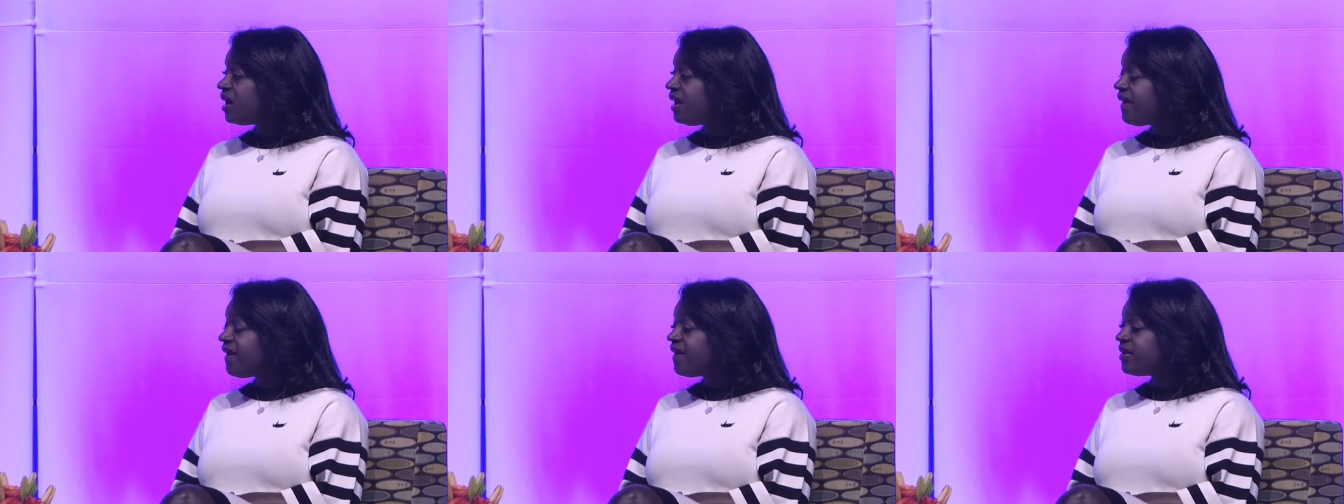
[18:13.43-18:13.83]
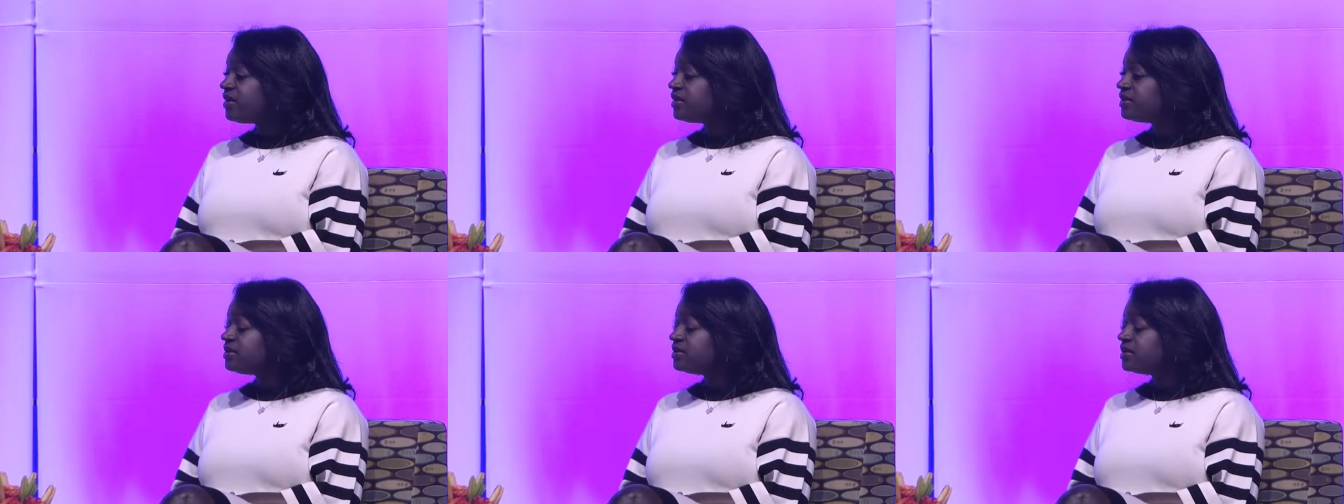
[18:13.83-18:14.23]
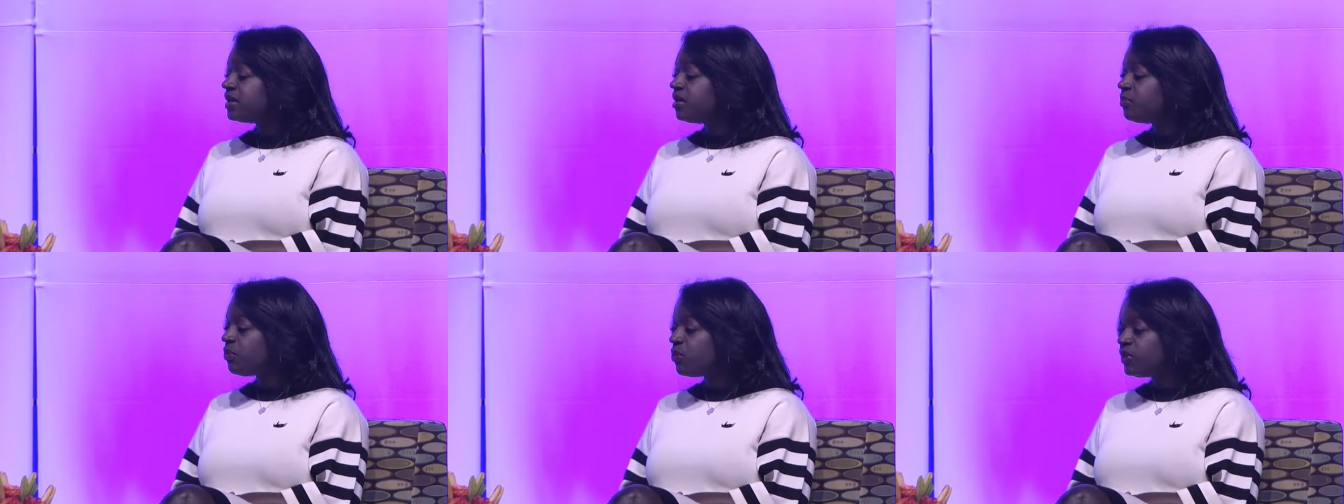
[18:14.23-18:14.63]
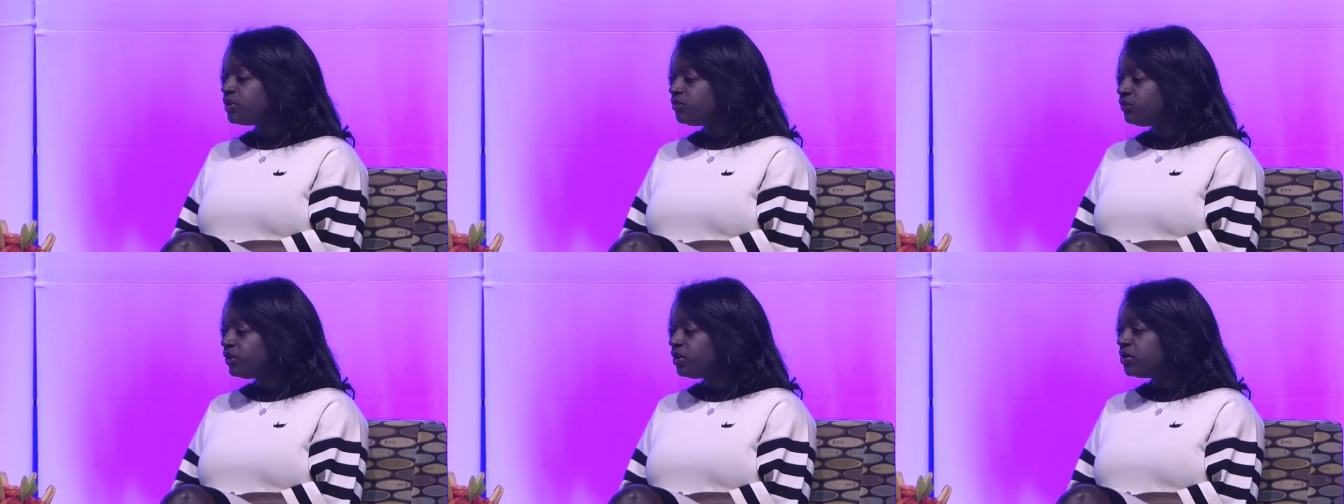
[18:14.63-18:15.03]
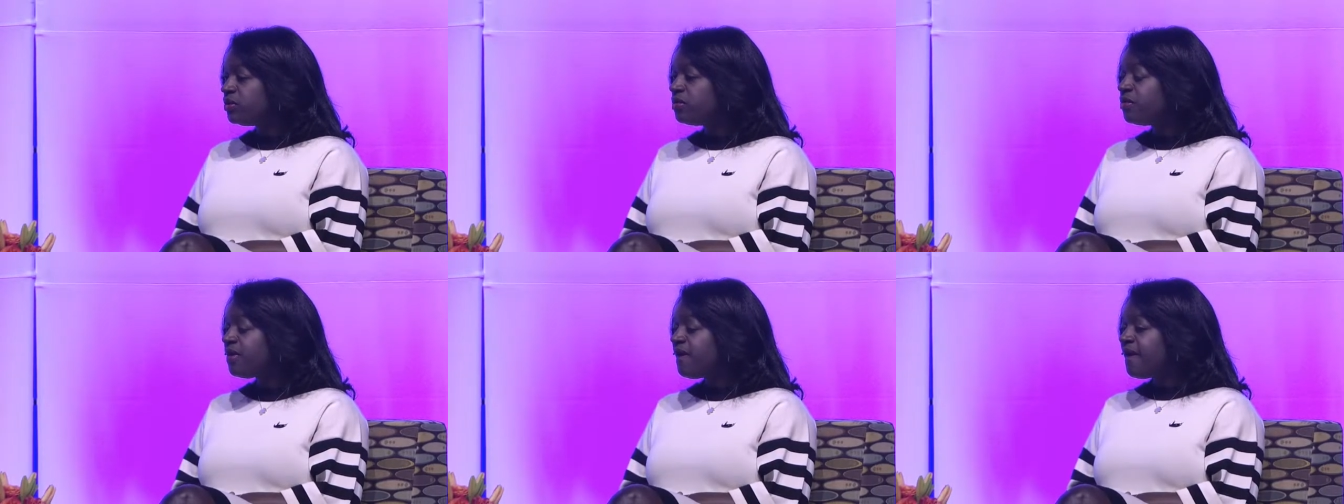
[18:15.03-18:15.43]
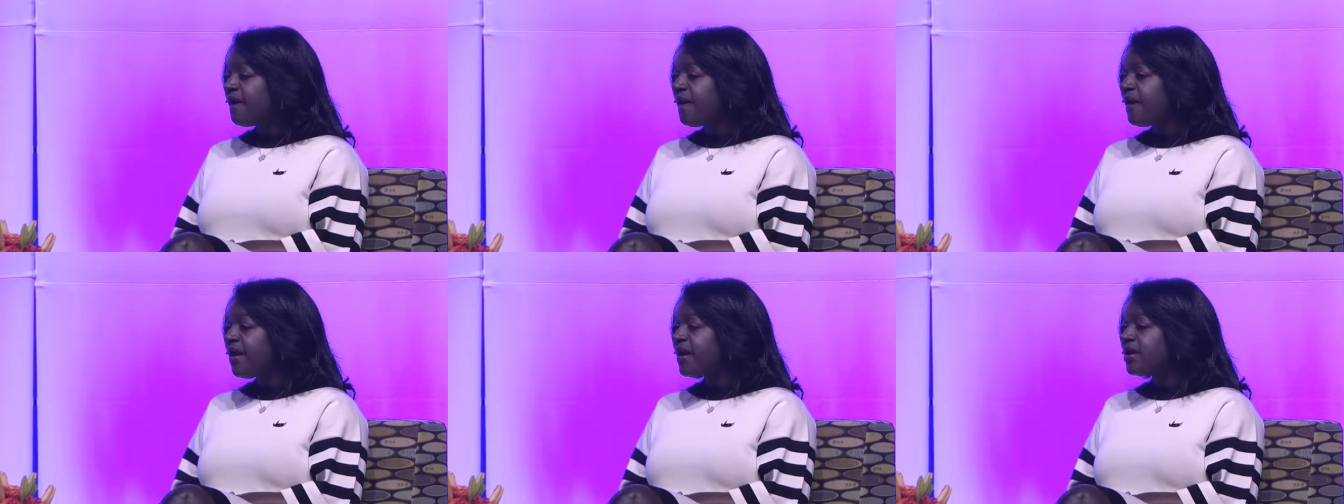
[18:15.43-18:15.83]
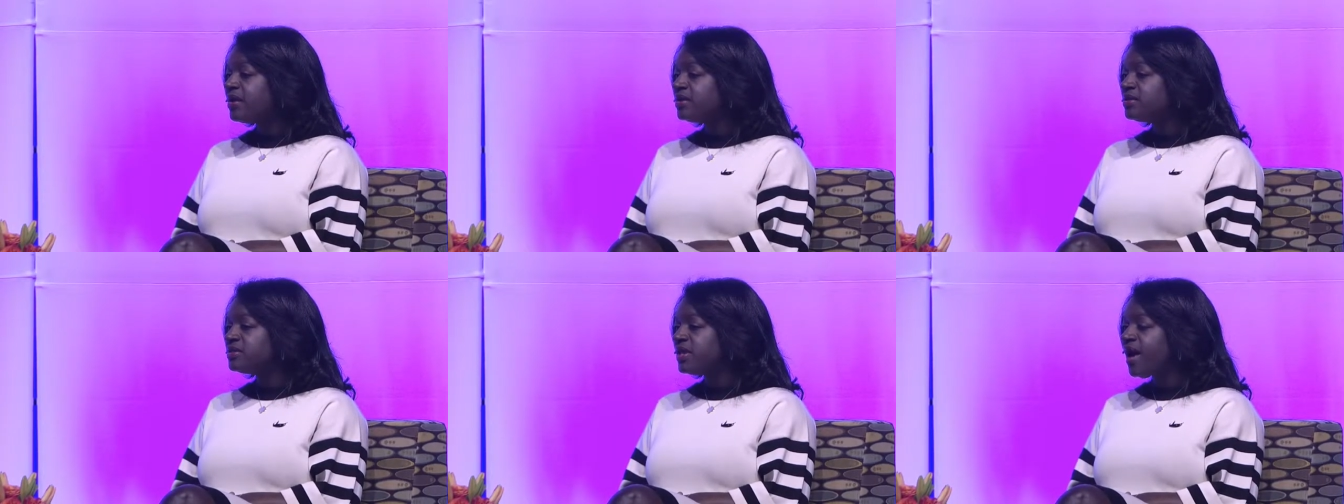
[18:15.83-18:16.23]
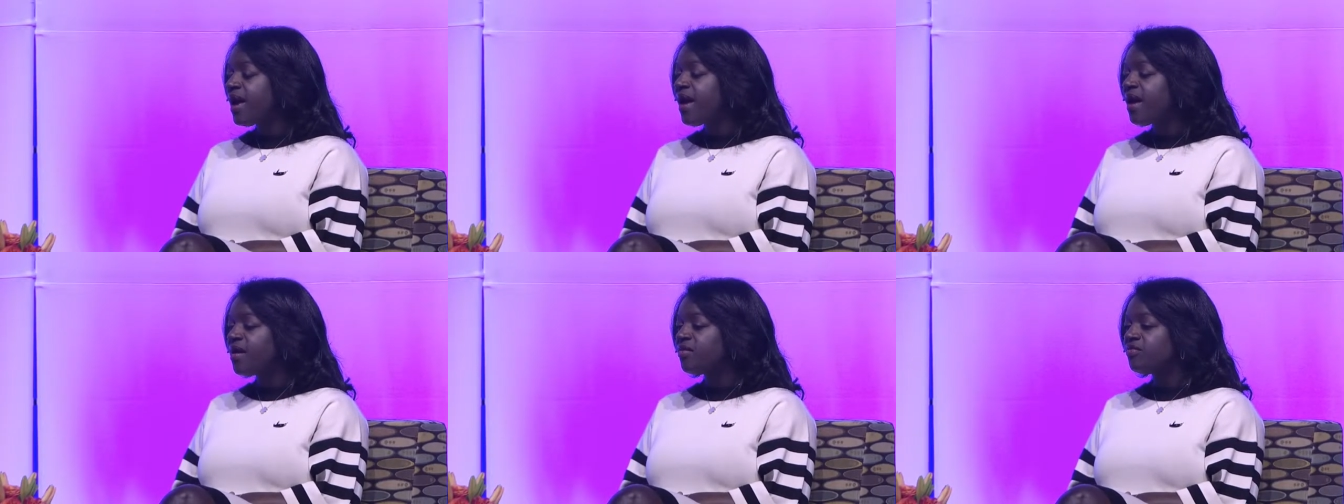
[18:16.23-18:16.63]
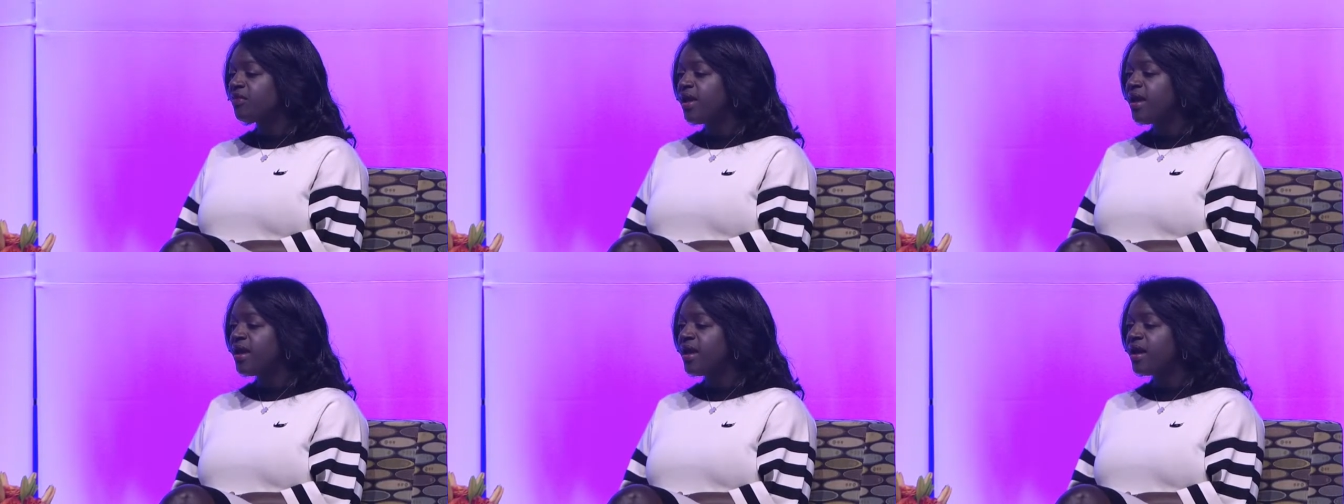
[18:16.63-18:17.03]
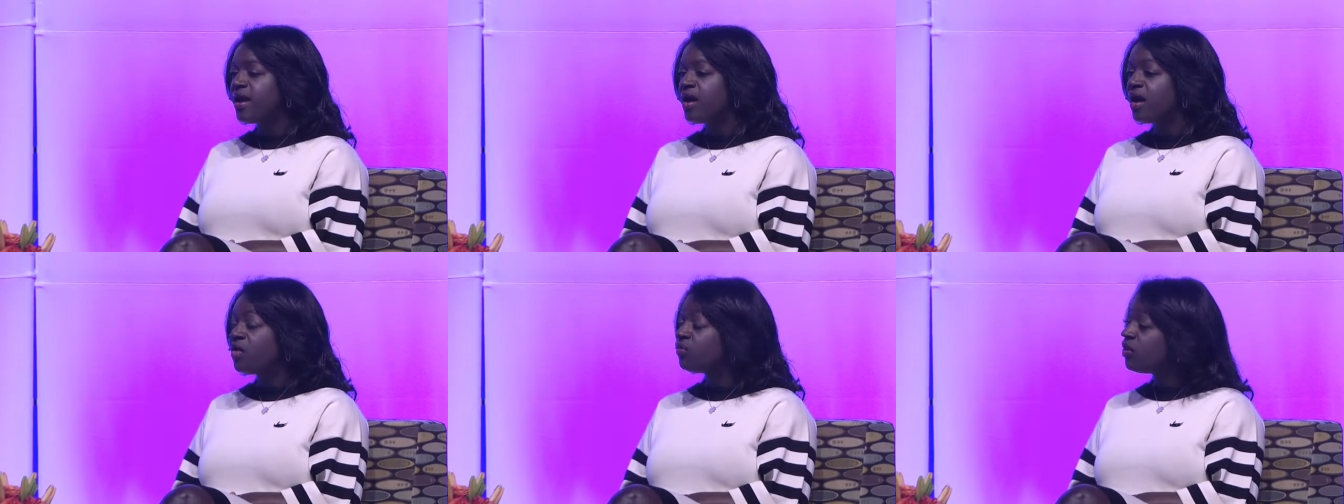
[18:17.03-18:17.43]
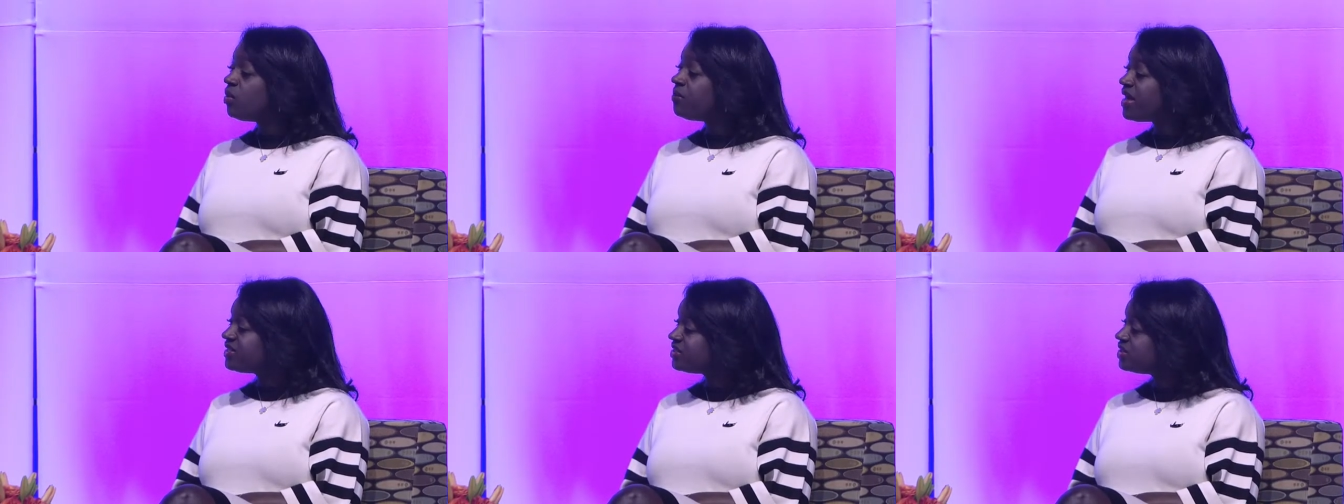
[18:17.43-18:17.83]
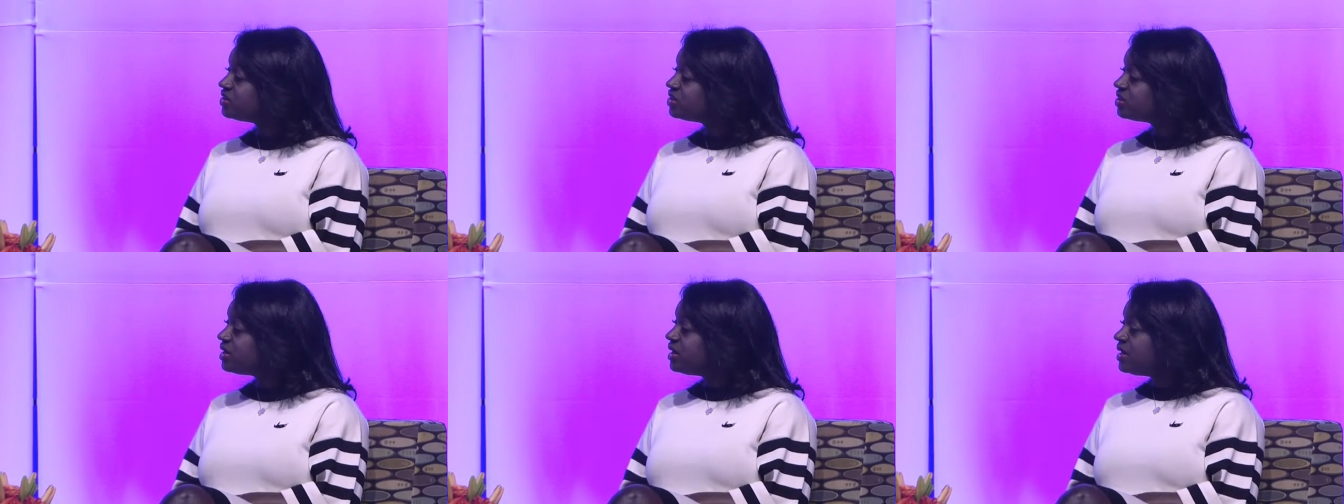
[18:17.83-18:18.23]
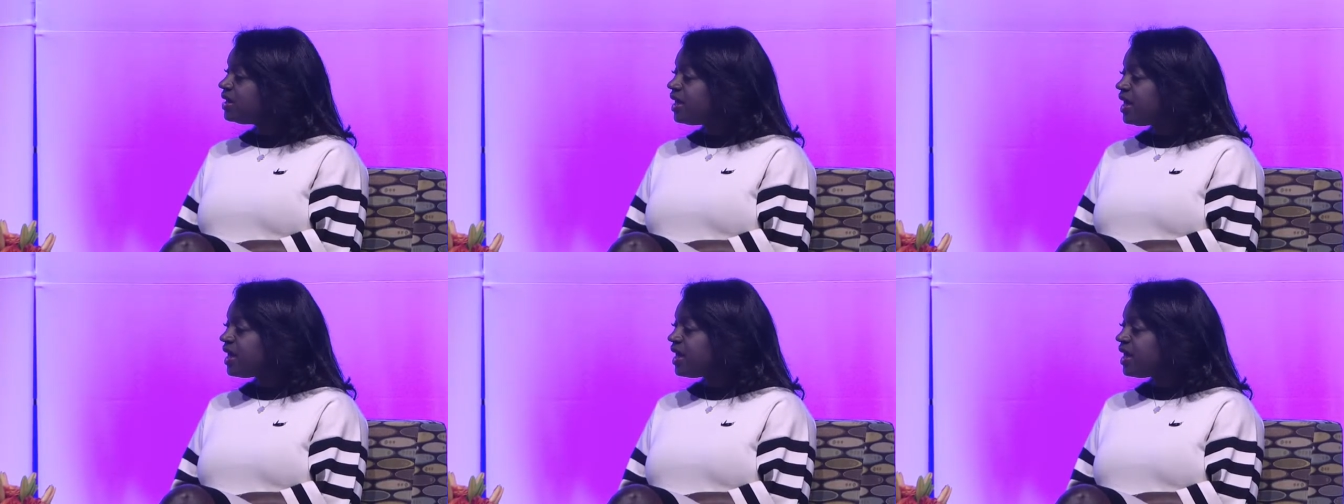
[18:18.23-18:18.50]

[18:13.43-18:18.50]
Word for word: uh, and a point of view and have a, uh, a real message. Yeah.